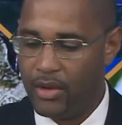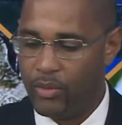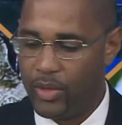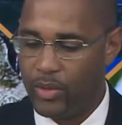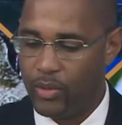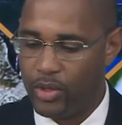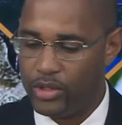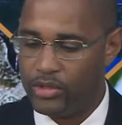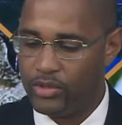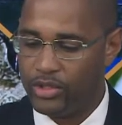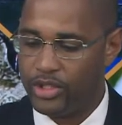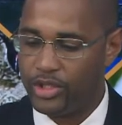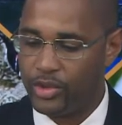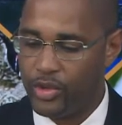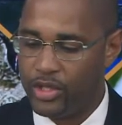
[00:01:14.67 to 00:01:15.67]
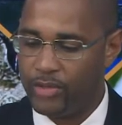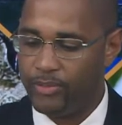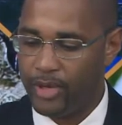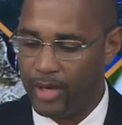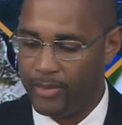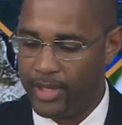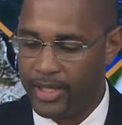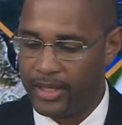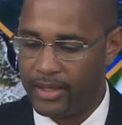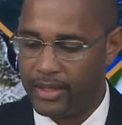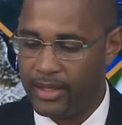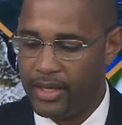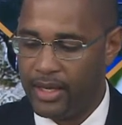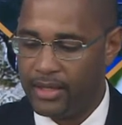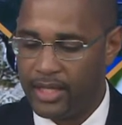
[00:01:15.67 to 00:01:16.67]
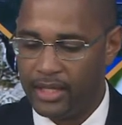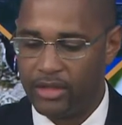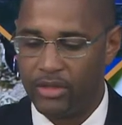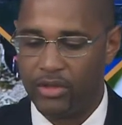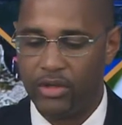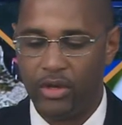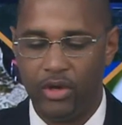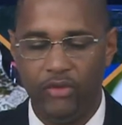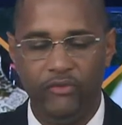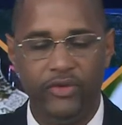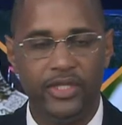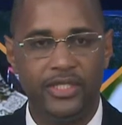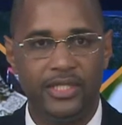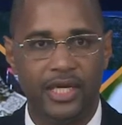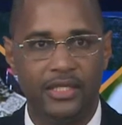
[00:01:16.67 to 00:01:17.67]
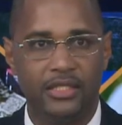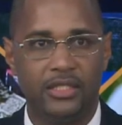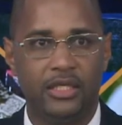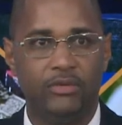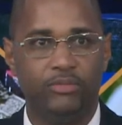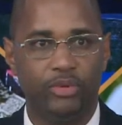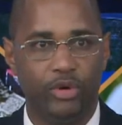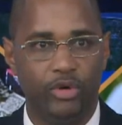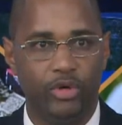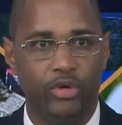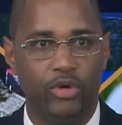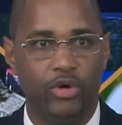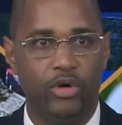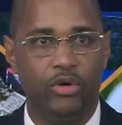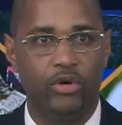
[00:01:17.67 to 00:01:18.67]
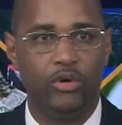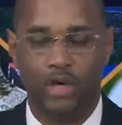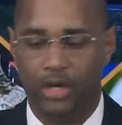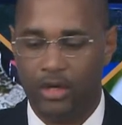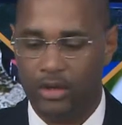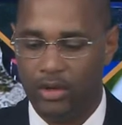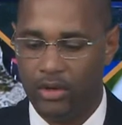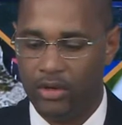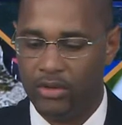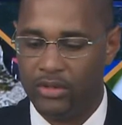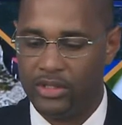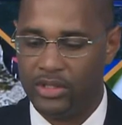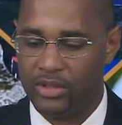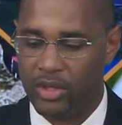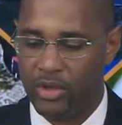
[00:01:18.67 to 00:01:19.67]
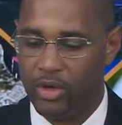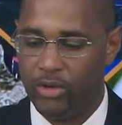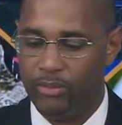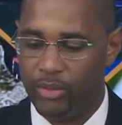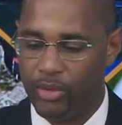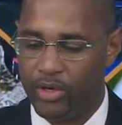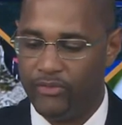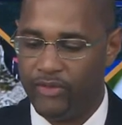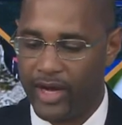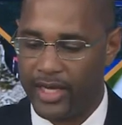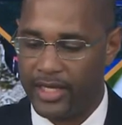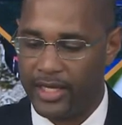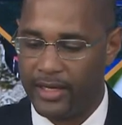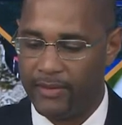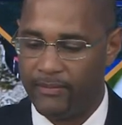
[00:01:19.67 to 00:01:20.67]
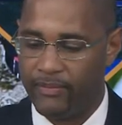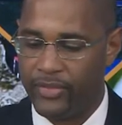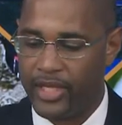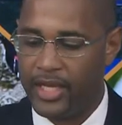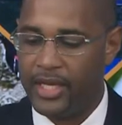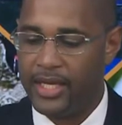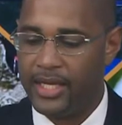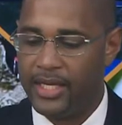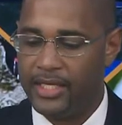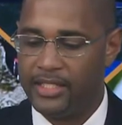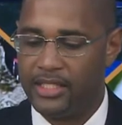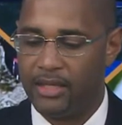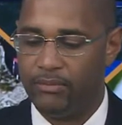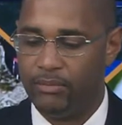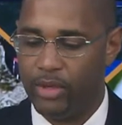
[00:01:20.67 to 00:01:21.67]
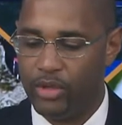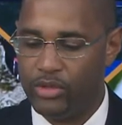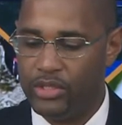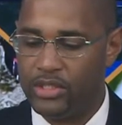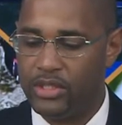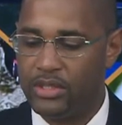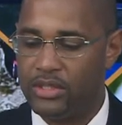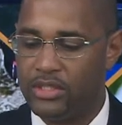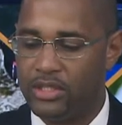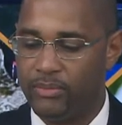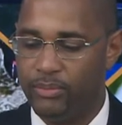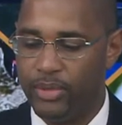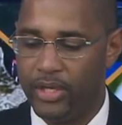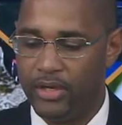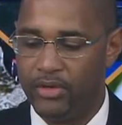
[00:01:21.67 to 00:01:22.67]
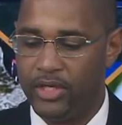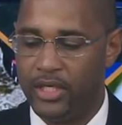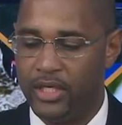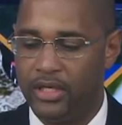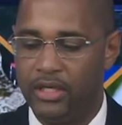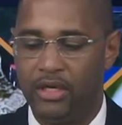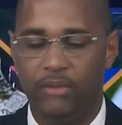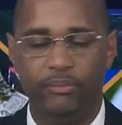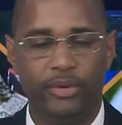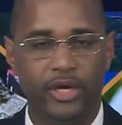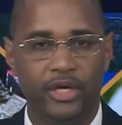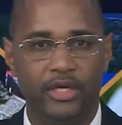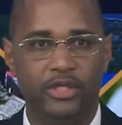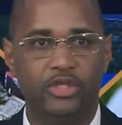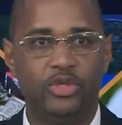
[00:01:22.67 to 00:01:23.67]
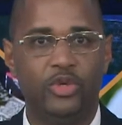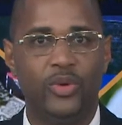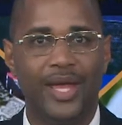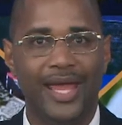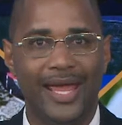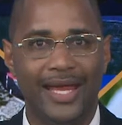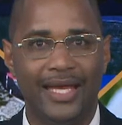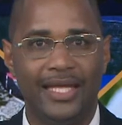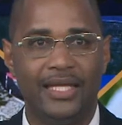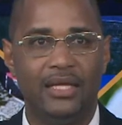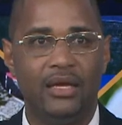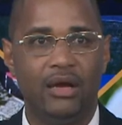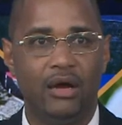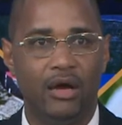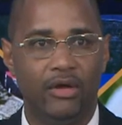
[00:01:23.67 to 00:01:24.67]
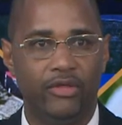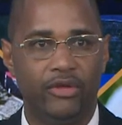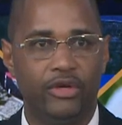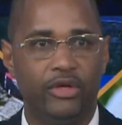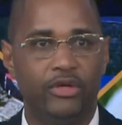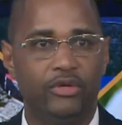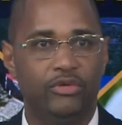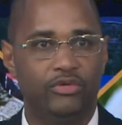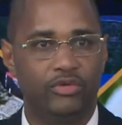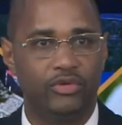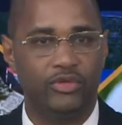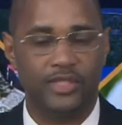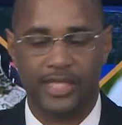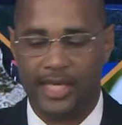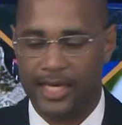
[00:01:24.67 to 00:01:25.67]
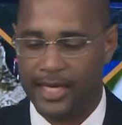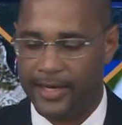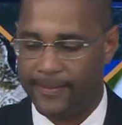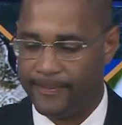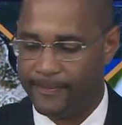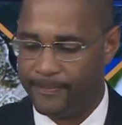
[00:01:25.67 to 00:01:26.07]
We want to assure the public that the COVID testing protocol along on board Viking is the most superior compared to any other cruise line.